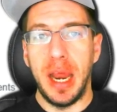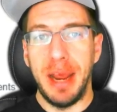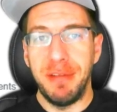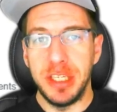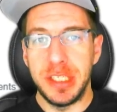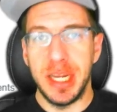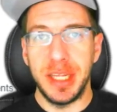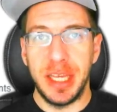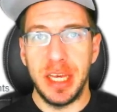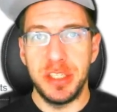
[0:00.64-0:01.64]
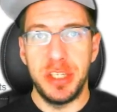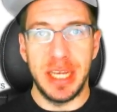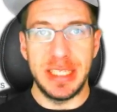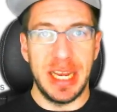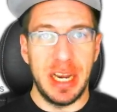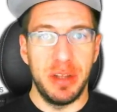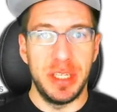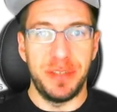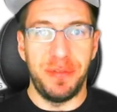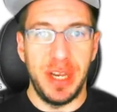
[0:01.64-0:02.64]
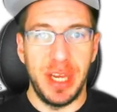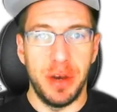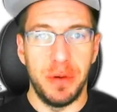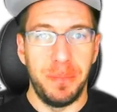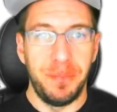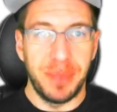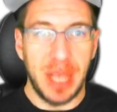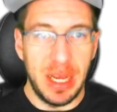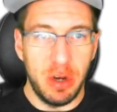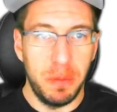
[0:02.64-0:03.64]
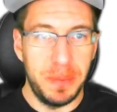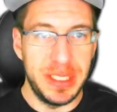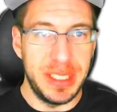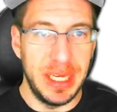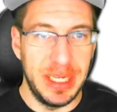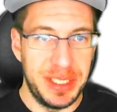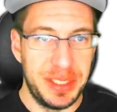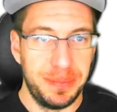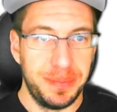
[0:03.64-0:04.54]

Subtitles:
If there's nothing else you guys get out of this video, I hope it's this.